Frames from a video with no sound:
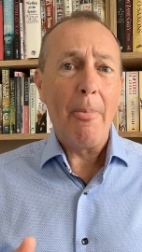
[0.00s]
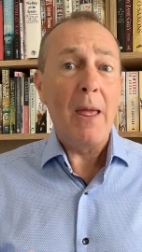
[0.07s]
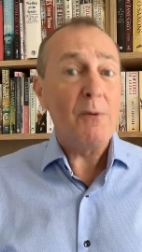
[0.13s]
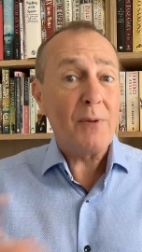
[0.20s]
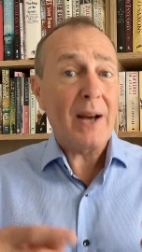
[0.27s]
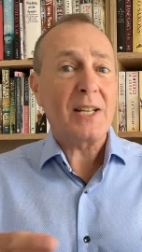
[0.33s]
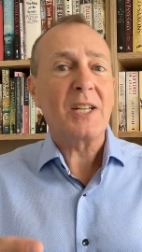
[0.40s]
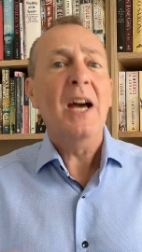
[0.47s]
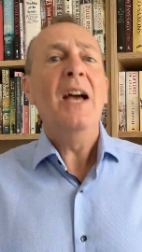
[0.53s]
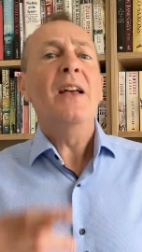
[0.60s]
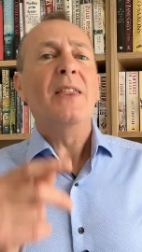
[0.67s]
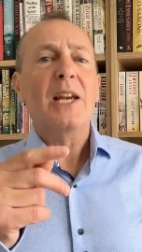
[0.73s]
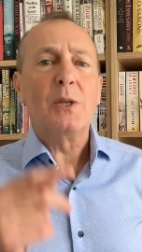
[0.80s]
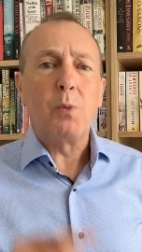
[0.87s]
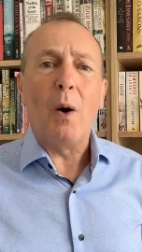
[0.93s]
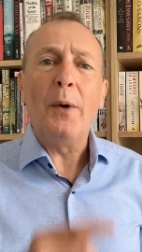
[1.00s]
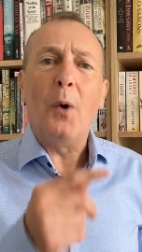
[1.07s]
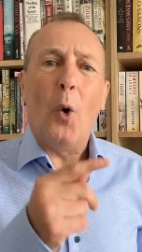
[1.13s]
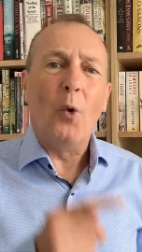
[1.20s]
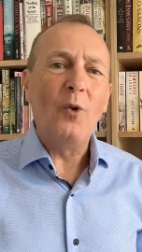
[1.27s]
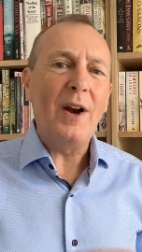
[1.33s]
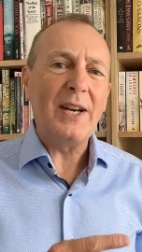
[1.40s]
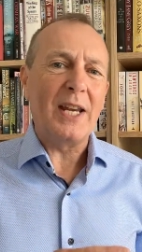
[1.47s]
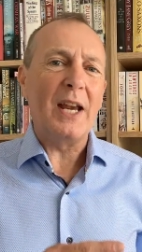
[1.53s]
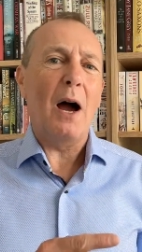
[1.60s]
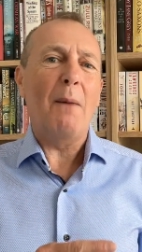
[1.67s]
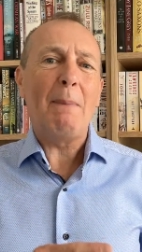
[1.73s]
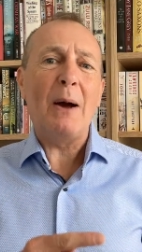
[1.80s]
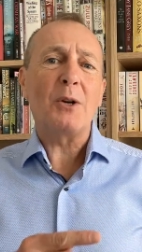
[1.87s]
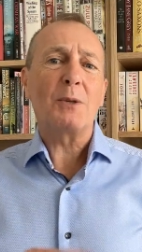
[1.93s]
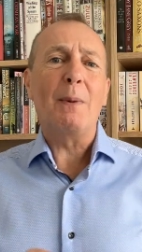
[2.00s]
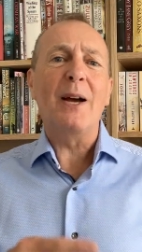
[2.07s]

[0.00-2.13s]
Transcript: In fact, there's one already about